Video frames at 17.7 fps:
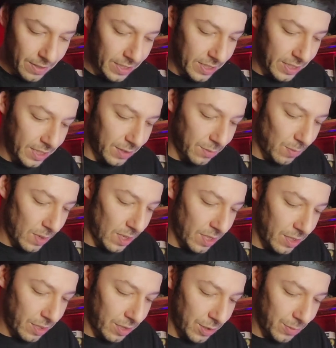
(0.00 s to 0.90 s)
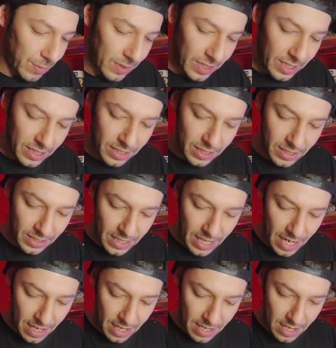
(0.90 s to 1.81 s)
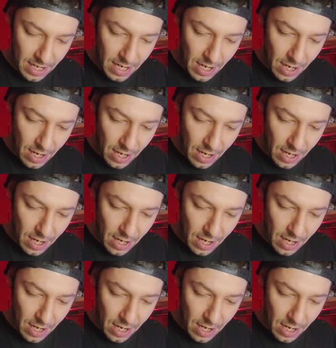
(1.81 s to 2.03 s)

This is one of those releases that